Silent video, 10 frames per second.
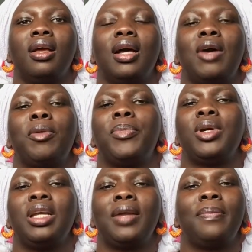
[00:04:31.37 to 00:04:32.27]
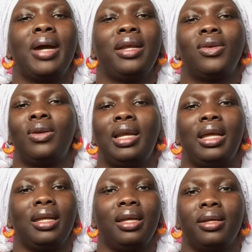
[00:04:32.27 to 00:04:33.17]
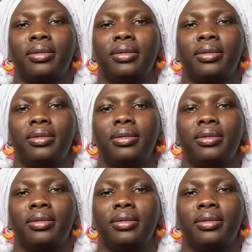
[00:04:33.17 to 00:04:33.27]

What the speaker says: our body and mind don't like it.